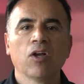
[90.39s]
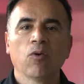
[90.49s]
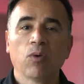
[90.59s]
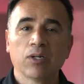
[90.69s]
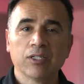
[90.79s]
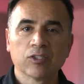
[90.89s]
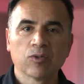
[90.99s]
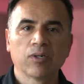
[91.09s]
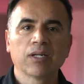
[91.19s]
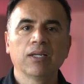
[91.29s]
while
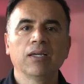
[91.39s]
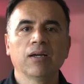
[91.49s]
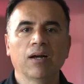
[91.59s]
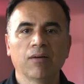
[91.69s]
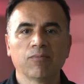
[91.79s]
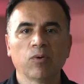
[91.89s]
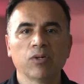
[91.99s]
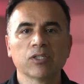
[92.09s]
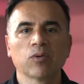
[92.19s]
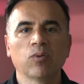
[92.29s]
historically
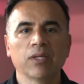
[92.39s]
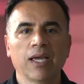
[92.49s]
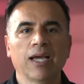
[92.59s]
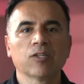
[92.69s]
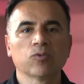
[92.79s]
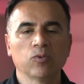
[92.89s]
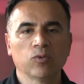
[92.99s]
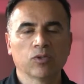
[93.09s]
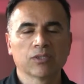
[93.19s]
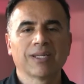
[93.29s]
off-roaders only had 2
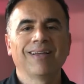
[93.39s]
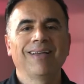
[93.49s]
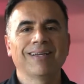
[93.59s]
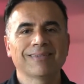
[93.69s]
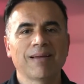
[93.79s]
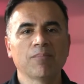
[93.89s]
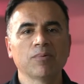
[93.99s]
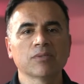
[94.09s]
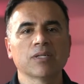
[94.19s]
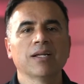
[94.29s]
doors.
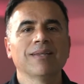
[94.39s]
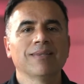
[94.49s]
Examples, the